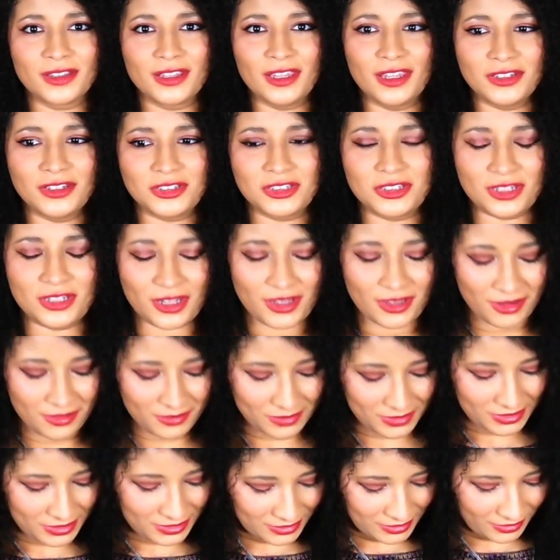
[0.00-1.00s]
It
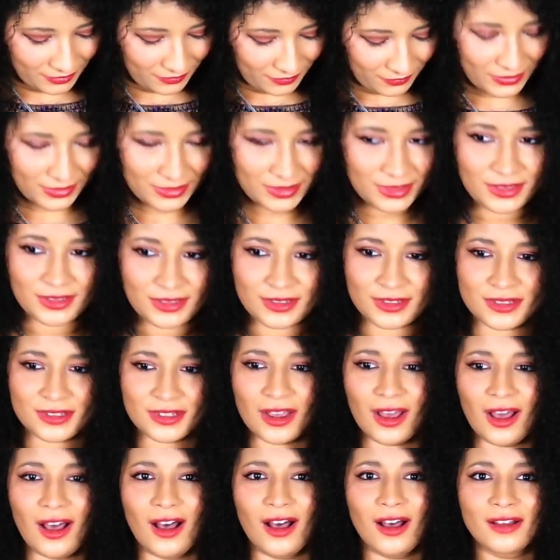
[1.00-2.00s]
shaves the fuzziness
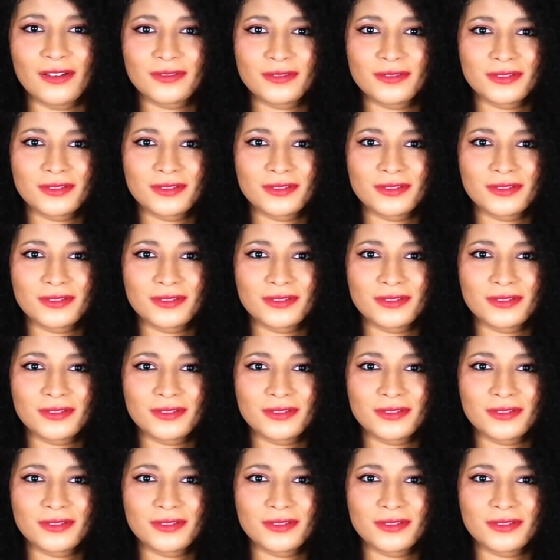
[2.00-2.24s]
off.